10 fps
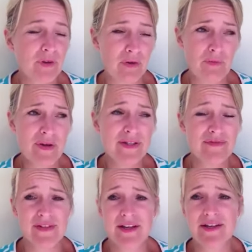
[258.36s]
most
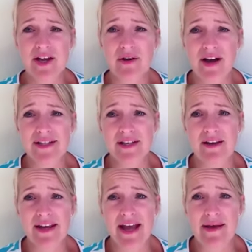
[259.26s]
of us, I know I
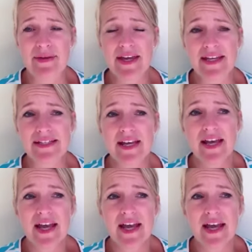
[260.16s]
certainly am, is